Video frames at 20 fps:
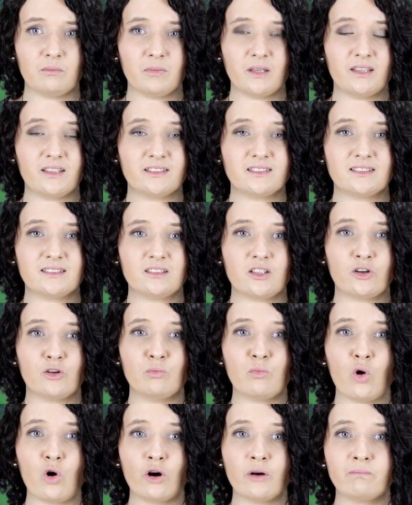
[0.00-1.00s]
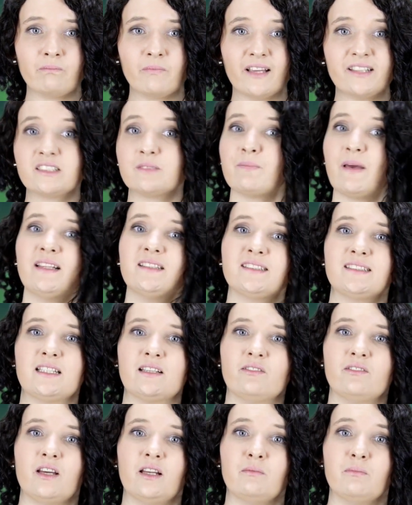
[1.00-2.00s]
because they're more
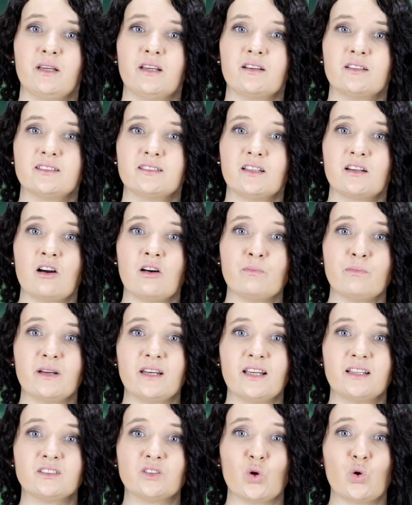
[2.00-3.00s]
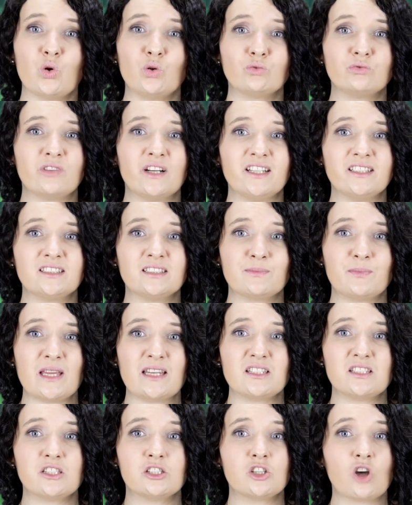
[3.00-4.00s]
expensive and because the company has already
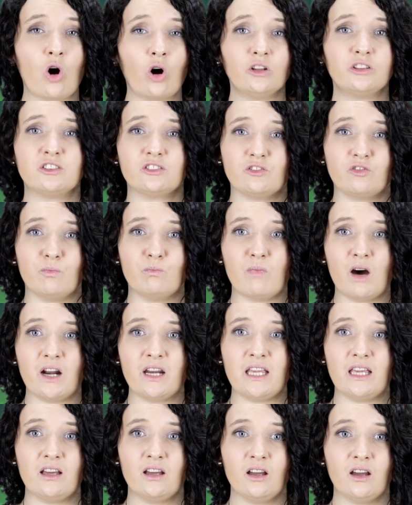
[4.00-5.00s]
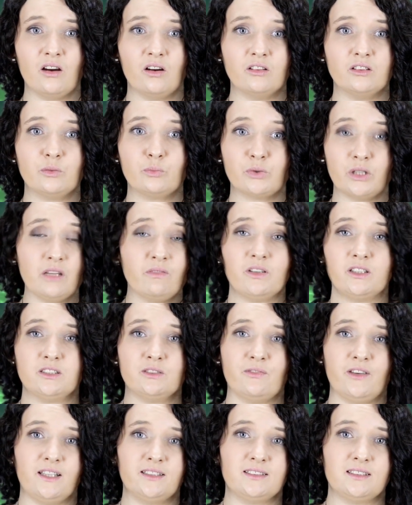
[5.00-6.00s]
spent tons of money on the
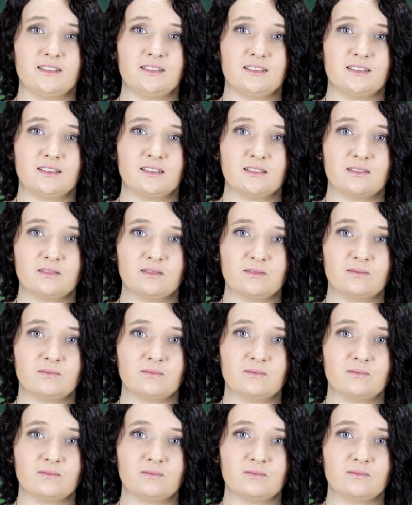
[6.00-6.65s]
previous phases.